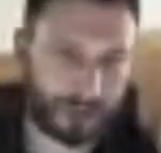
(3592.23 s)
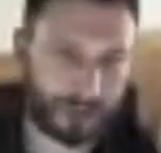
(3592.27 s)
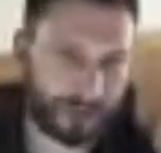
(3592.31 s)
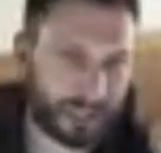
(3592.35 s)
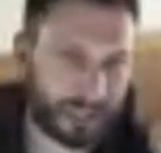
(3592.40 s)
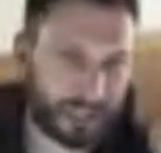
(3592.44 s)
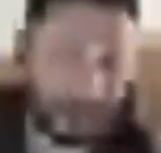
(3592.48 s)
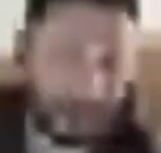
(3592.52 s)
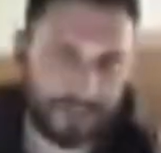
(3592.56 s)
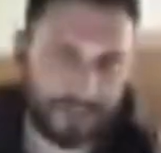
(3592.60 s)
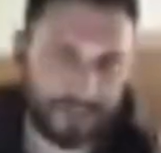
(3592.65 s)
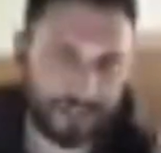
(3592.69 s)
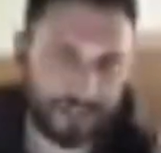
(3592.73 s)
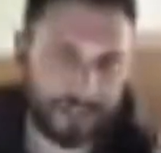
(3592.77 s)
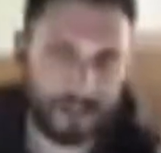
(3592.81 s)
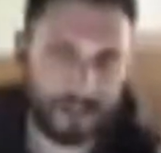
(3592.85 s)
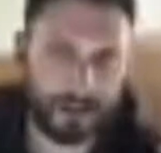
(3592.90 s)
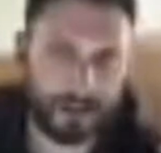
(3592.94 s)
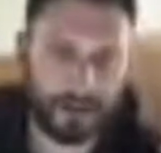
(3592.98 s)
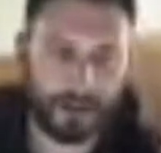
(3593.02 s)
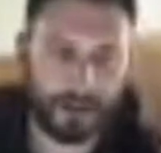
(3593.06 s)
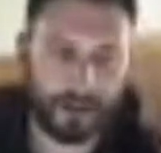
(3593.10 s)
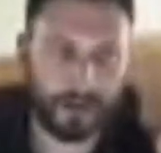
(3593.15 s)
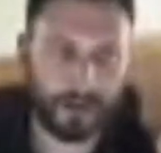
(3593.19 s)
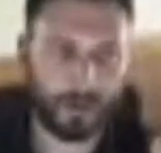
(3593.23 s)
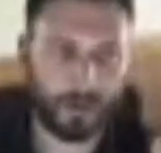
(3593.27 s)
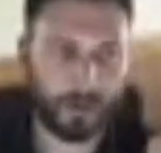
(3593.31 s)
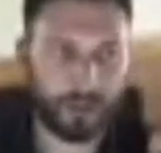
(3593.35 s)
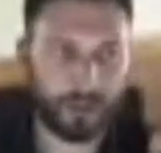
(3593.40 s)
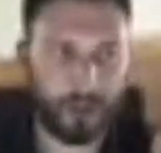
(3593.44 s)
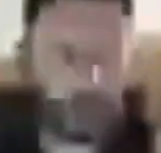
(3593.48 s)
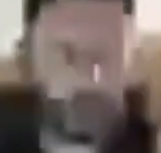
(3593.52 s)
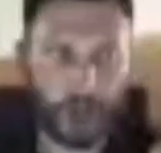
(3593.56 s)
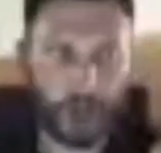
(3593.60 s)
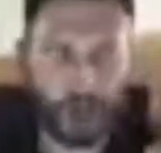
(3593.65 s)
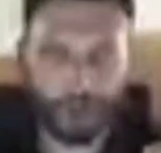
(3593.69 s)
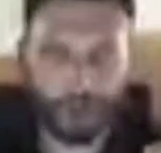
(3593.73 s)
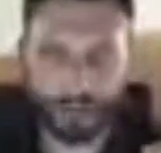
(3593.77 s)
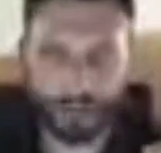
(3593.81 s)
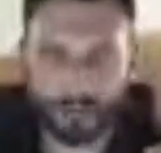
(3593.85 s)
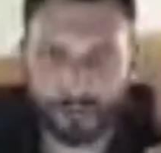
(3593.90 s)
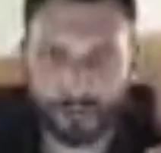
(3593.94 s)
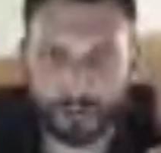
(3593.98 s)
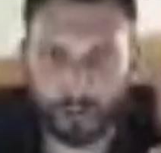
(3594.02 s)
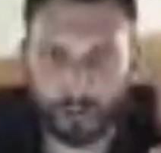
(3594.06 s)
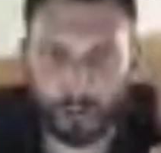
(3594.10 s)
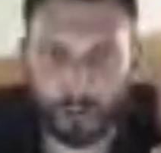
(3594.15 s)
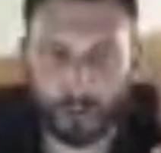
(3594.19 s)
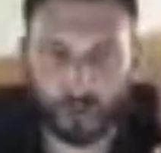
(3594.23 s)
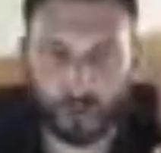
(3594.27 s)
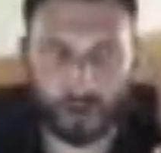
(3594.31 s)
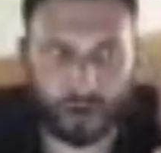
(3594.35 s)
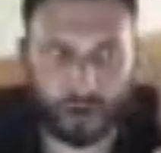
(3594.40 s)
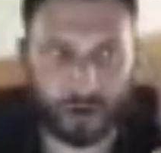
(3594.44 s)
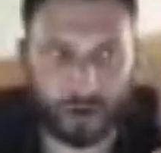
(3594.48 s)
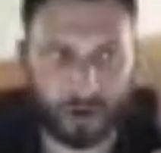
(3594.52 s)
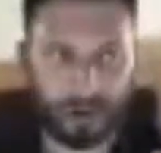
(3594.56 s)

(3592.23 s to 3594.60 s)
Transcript: TV with lofts or